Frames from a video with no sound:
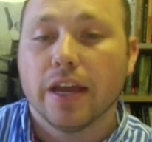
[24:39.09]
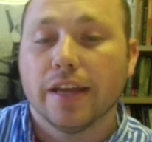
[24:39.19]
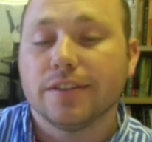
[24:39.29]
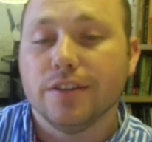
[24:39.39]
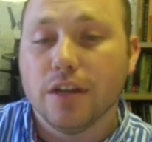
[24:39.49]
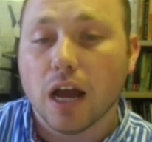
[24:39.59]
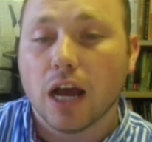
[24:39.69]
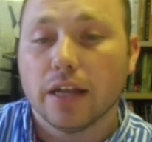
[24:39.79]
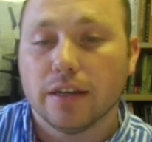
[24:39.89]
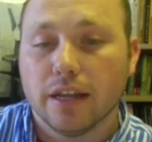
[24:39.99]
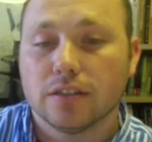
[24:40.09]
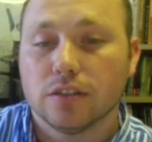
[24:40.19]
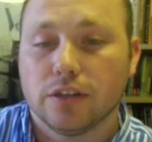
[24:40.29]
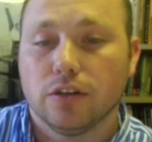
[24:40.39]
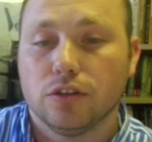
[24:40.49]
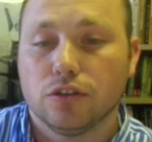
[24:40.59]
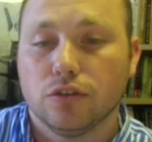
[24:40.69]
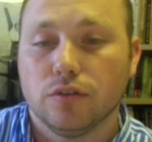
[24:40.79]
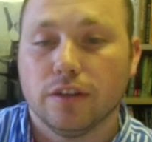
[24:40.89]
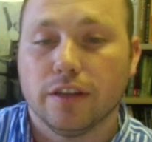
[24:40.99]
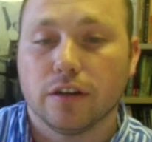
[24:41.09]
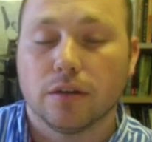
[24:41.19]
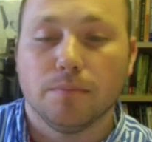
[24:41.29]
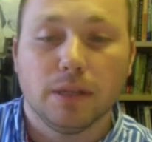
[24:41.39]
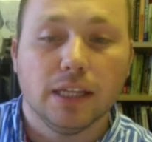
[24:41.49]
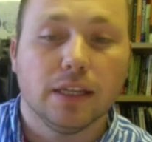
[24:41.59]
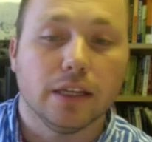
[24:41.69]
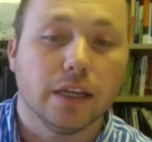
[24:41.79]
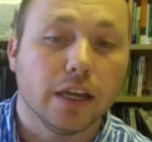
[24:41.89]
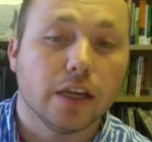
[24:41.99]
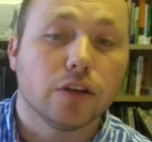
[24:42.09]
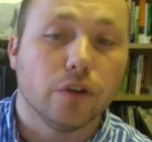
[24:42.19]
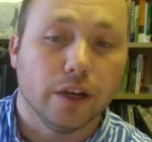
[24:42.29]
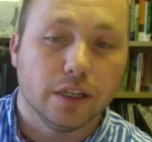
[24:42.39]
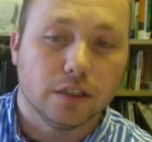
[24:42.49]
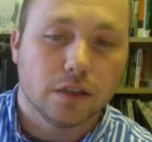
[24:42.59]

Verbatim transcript: it's not necessarily true that they're completely ignorant